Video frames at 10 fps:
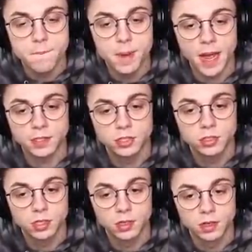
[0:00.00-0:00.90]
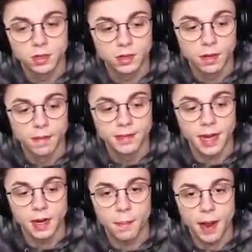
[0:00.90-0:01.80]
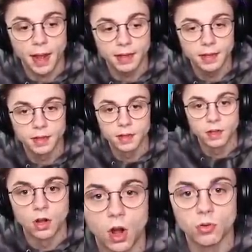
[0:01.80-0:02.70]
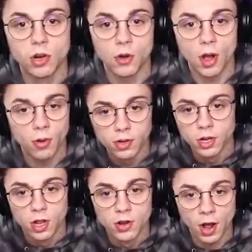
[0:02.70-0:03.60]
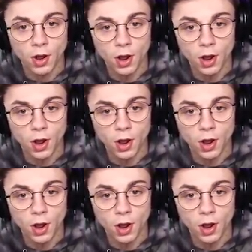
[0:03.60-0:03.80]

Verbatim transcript: best data pack. Oh, no, no. No,